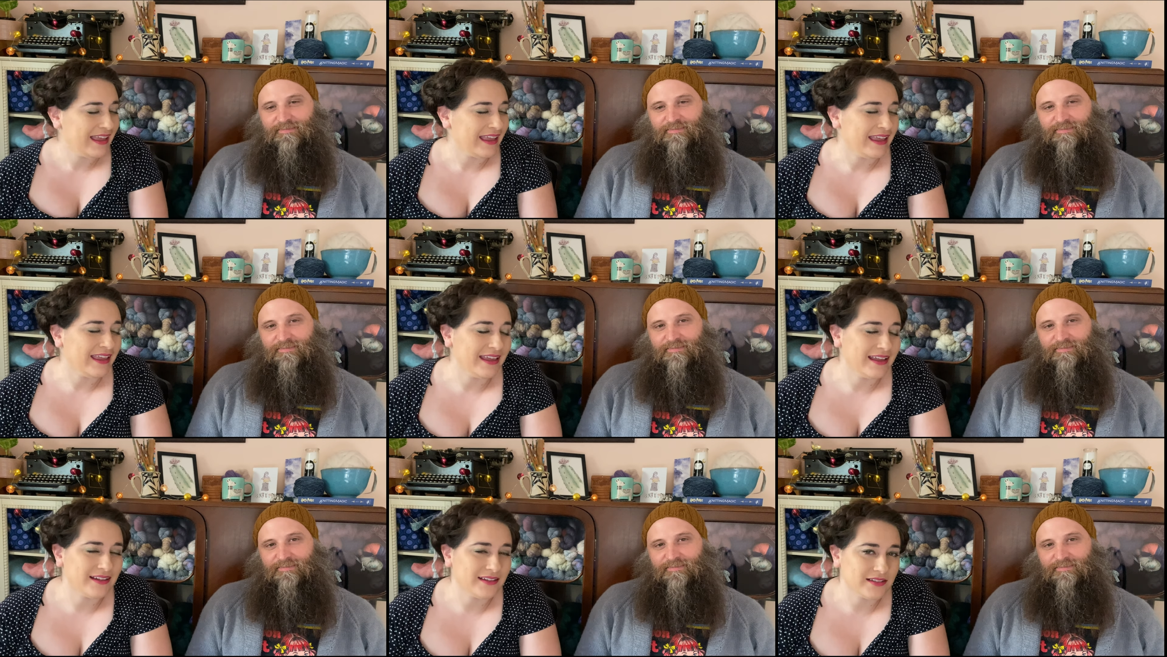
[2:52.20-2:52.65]

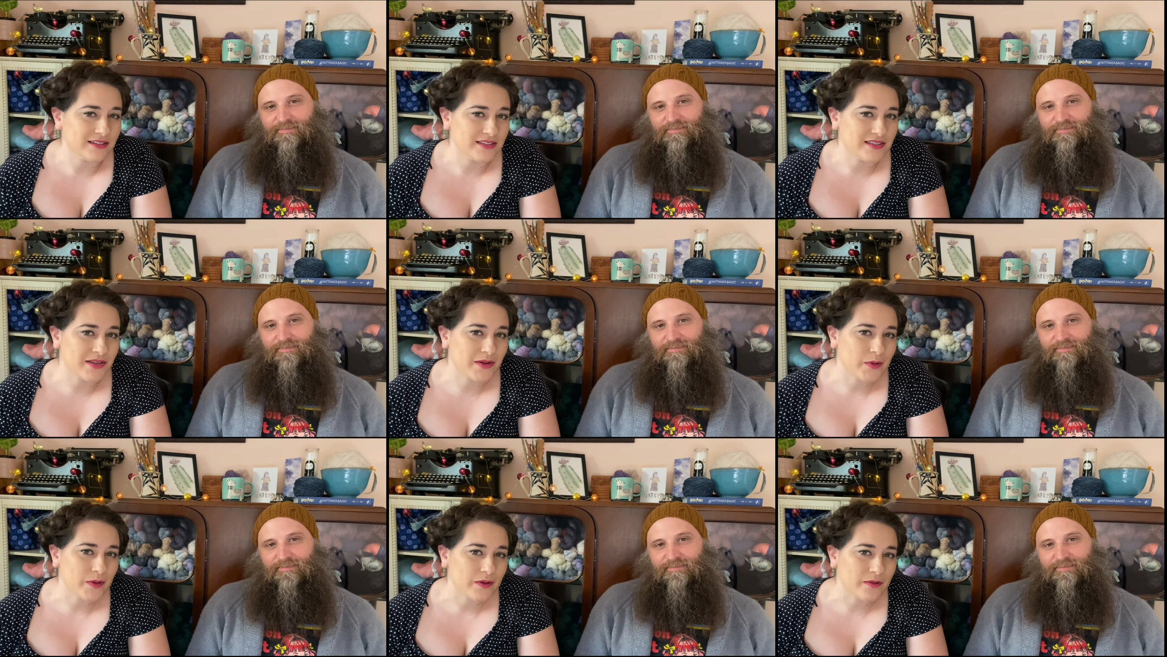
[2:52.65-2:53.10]
Speaker 1: And
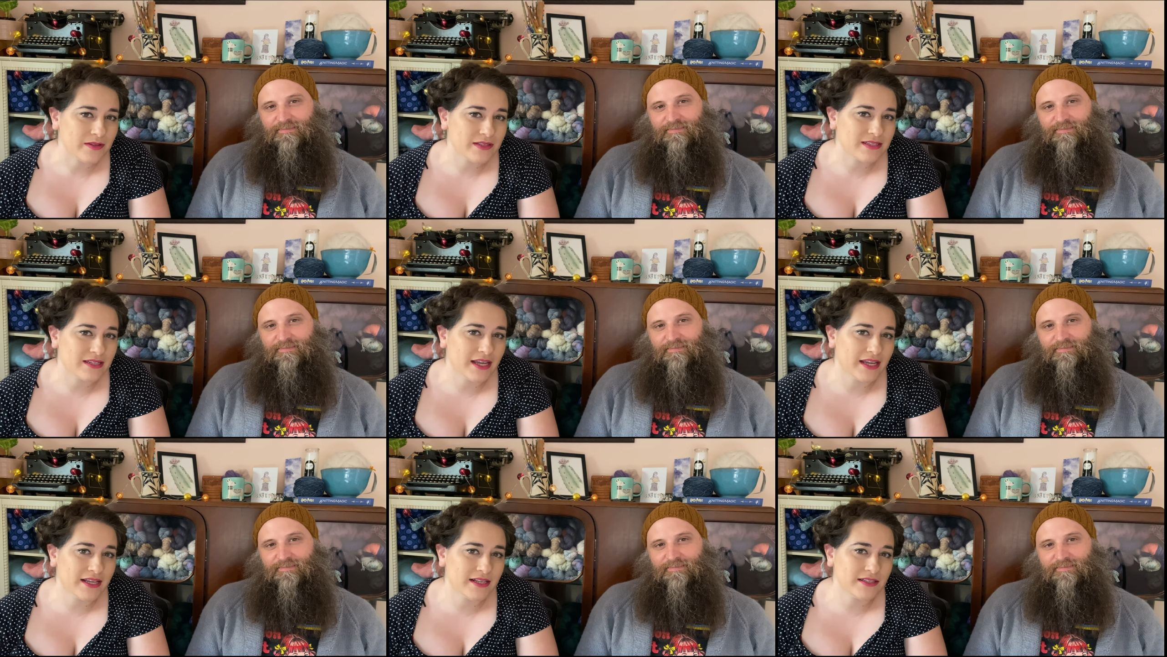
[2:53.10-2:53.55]
so it was
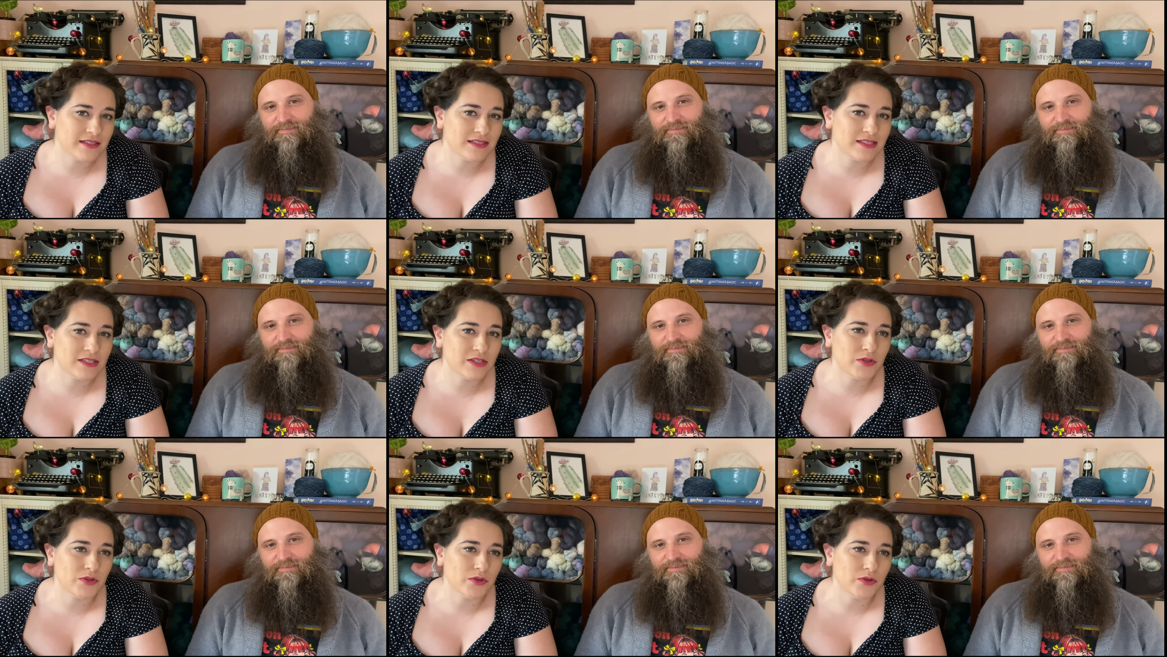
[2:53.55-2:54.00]
nice
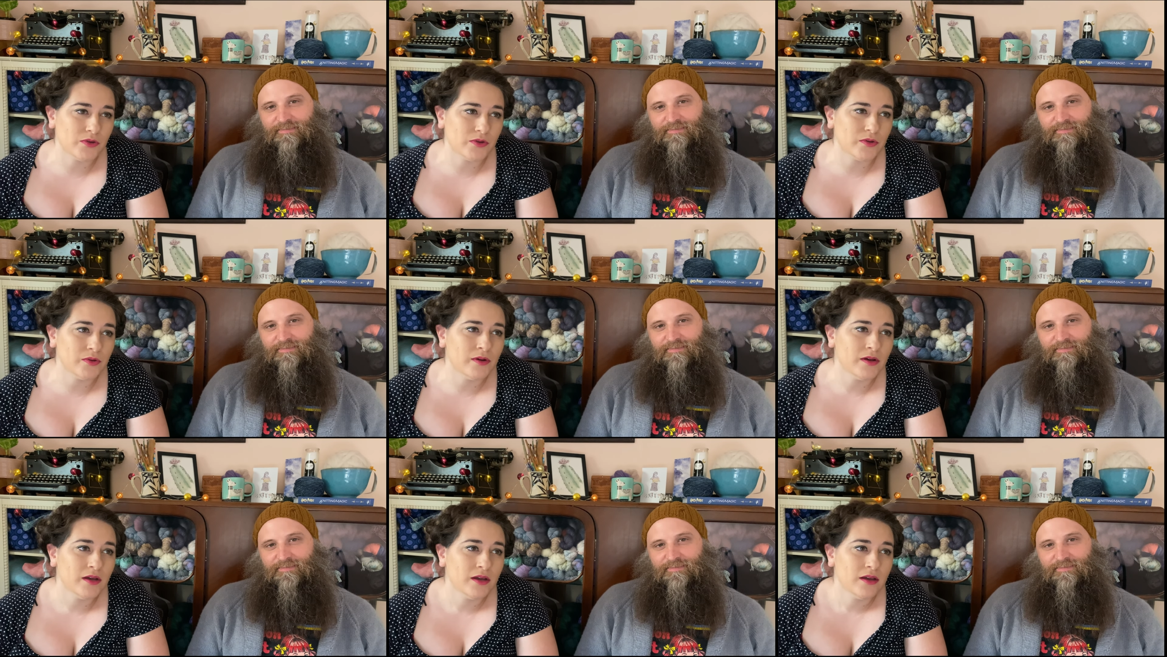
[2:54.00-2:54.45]

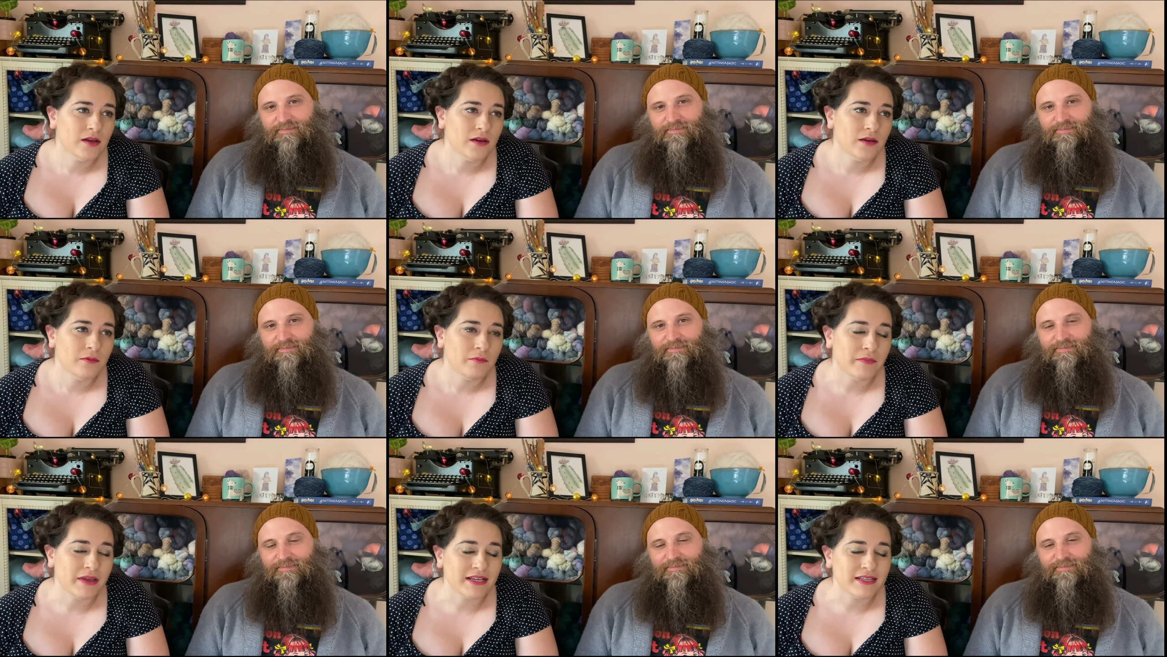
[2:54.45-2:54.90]
to
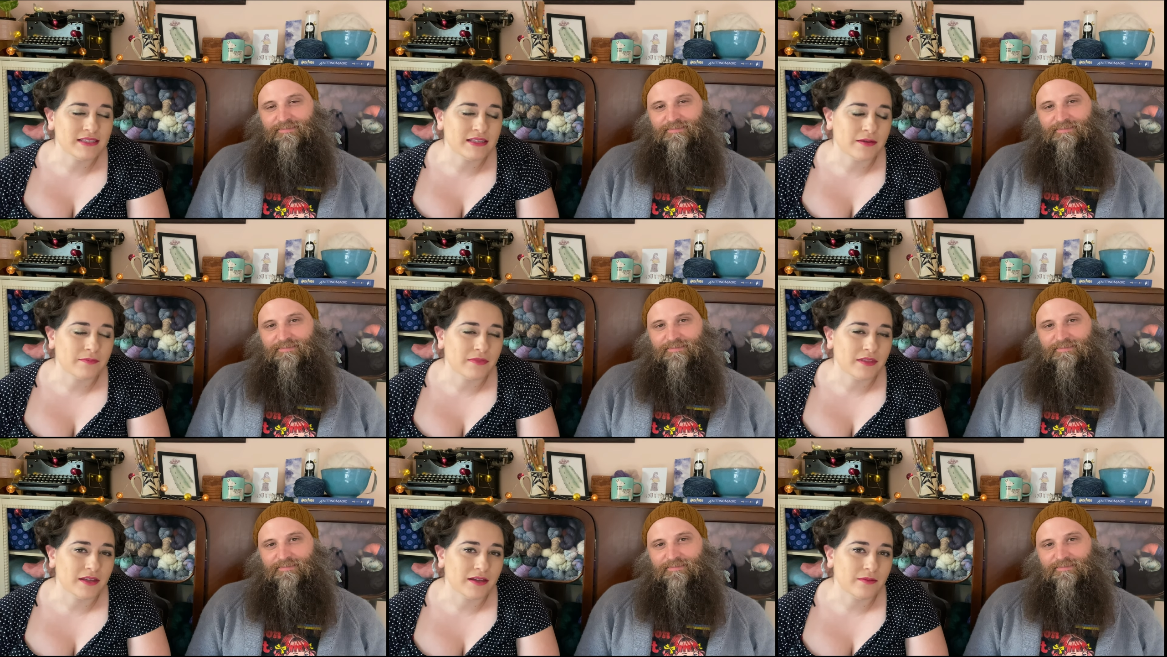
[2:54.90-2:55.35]
make
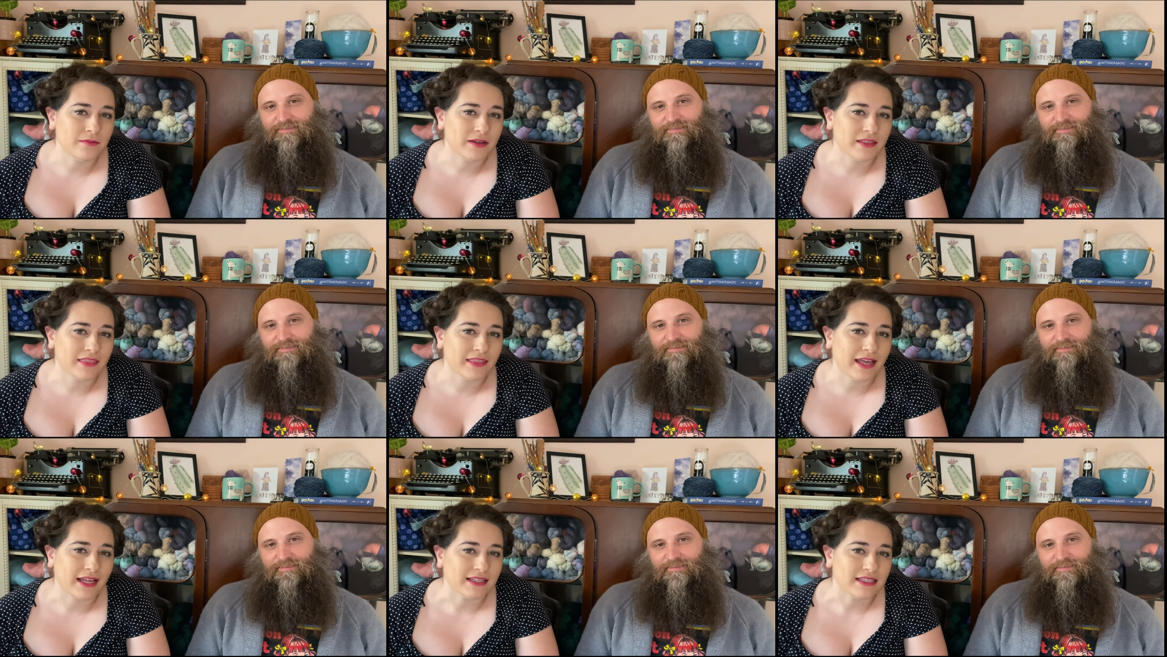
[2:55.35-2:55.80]
something
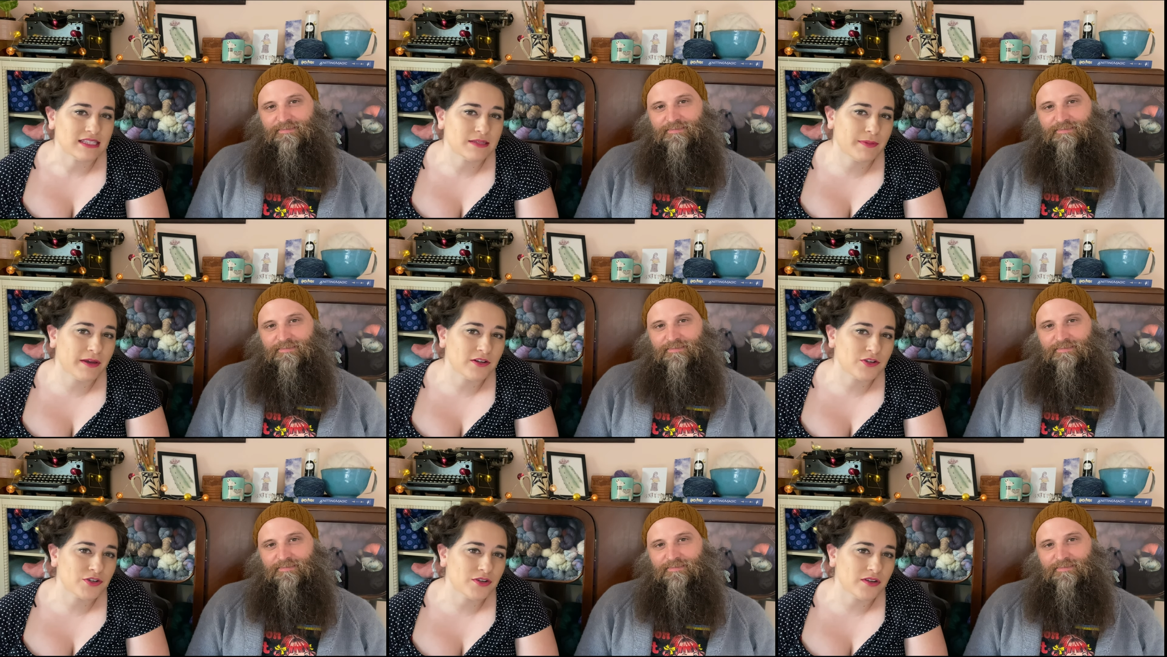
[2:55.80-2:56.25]
with that
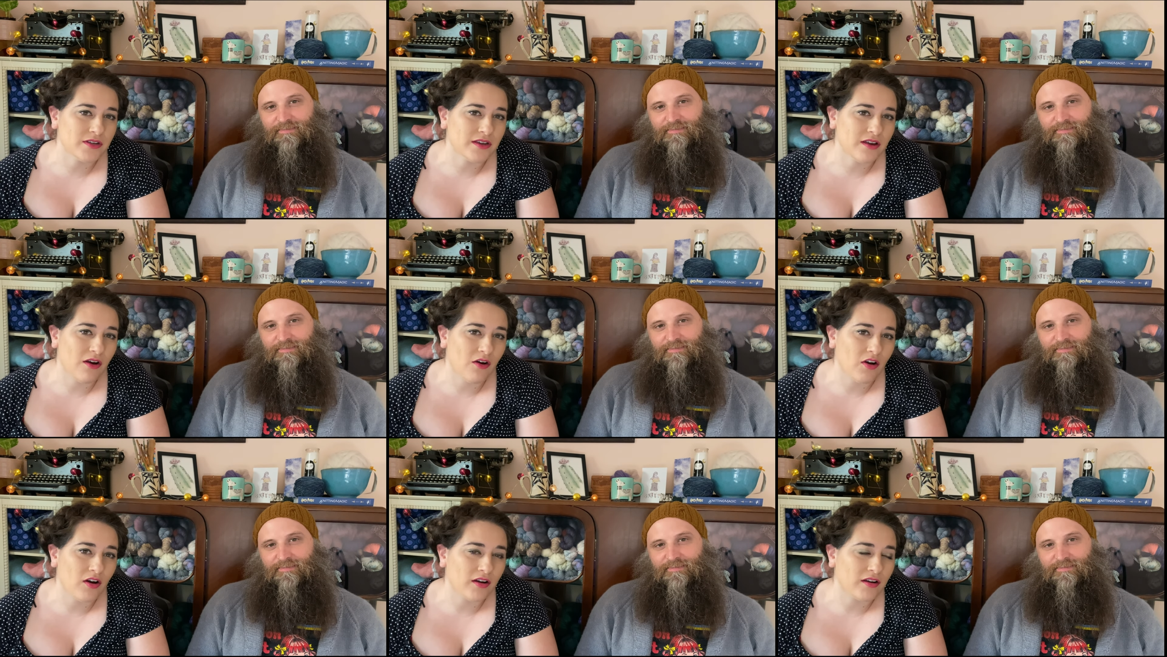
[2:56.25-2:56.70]
special
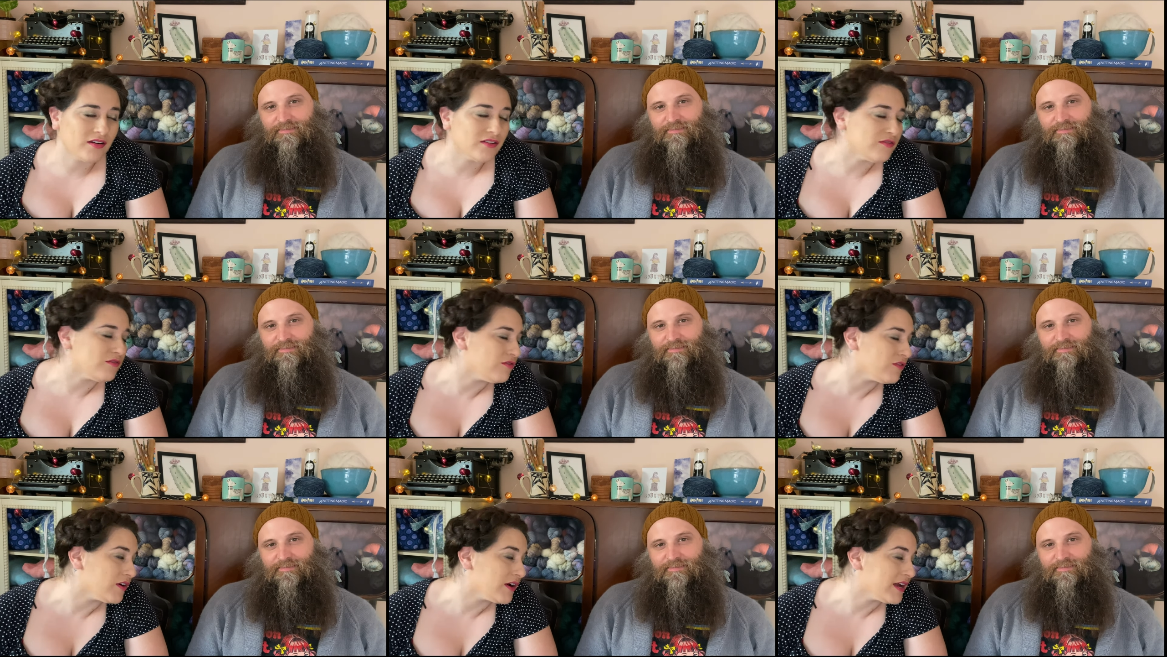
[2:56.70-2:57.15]
yarn
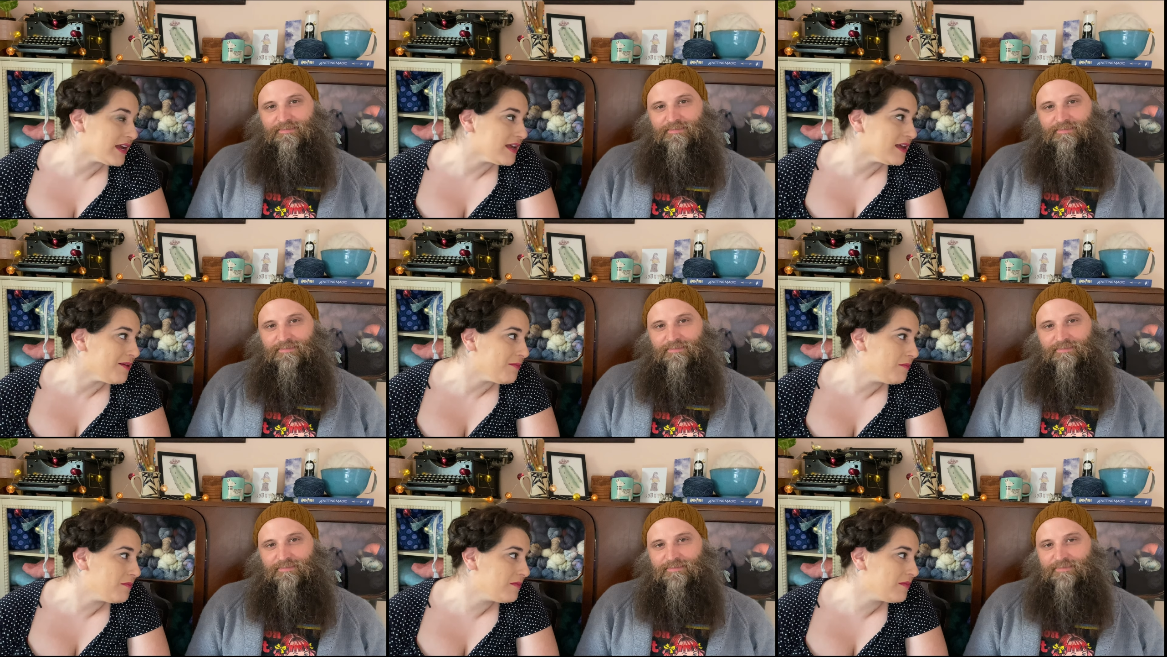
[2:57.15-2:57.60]
for
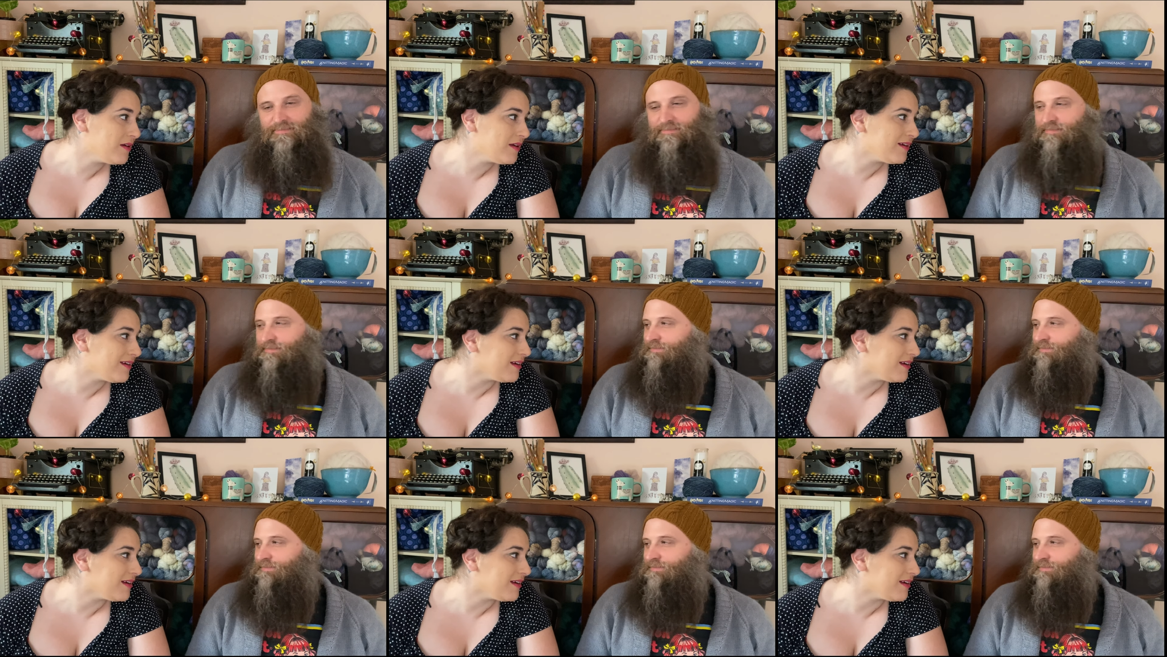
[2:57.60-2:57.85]
him.